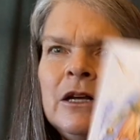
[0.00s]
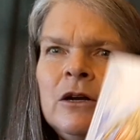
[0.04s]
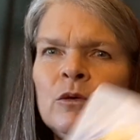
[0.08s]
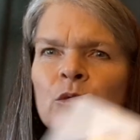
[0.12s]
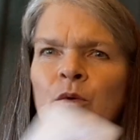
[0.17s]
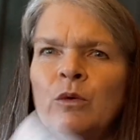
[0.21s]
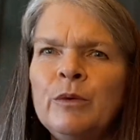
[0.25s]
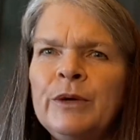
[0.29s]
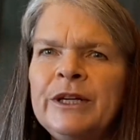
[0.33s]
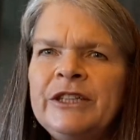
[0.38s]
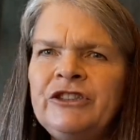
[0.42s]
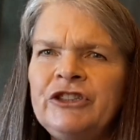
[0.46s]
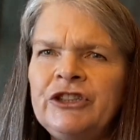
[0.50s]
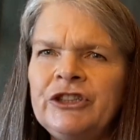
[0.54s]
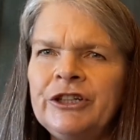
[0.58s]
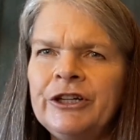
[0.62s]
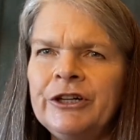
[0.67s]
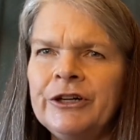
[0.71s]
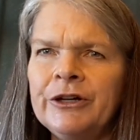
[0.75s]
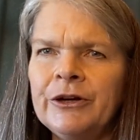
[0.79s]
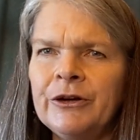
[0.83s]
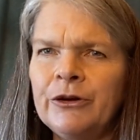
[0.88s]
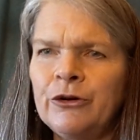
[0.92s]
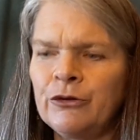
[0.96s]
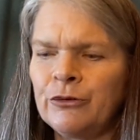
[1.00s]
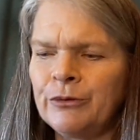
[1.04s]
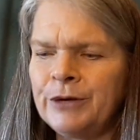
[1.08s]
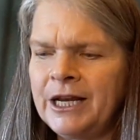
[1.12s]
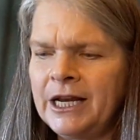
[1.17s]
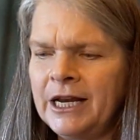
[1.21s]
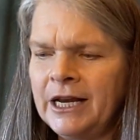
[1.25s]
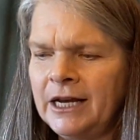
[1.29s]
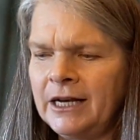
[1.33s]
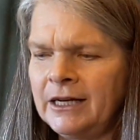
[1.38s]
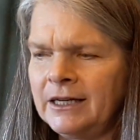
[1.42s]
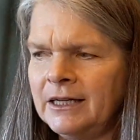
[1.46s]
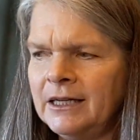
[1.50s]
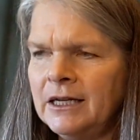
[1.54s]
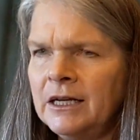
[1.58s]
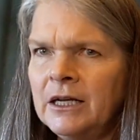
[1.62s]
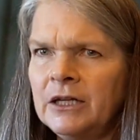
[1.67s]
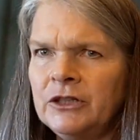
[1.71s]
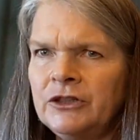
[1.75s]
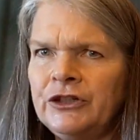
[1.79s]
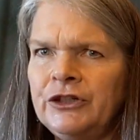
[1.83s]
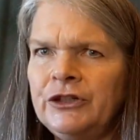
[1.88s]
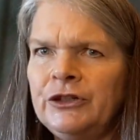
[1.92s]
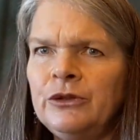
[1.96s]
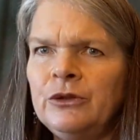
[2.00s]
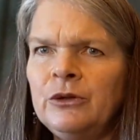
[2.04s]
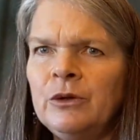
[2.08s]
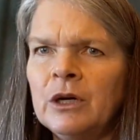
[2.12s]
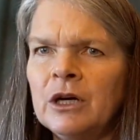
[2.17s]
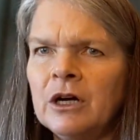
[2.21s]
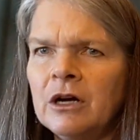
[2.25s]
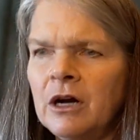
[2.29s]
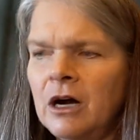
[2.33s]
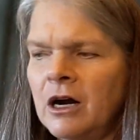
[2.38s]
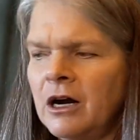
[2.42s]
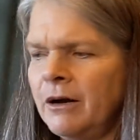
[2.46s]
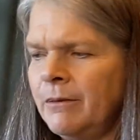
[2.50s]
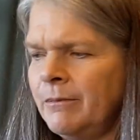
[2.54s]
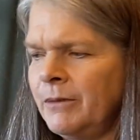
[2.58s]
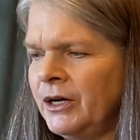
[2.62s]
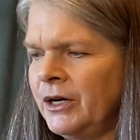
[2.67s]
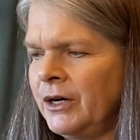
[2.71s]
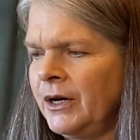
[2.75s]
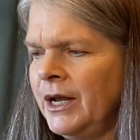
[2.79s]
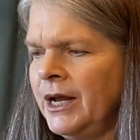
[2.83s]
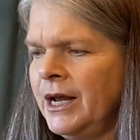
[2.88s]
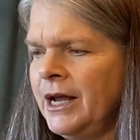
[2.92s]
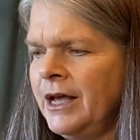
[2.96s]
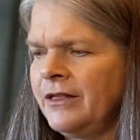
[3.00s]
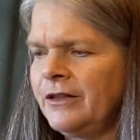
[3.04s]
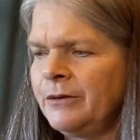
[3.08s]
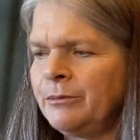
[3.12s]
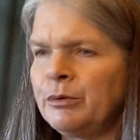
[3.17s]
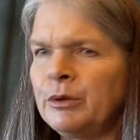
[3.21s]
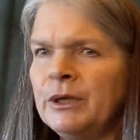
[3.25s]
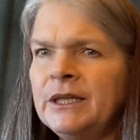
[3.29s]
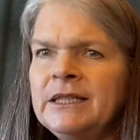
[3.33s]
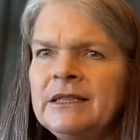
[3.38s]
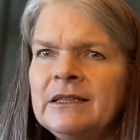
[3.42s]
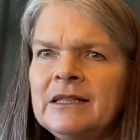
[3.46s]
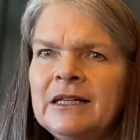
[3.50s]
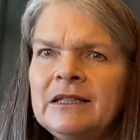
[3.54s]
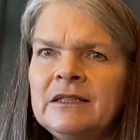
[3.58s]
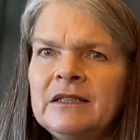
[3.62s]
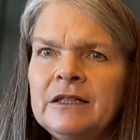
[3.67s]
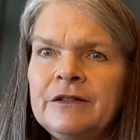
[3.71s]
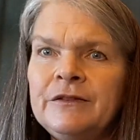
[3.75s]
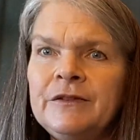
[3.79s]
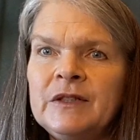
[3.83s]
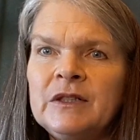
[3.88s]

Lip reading: richer green to her armor. The Princess of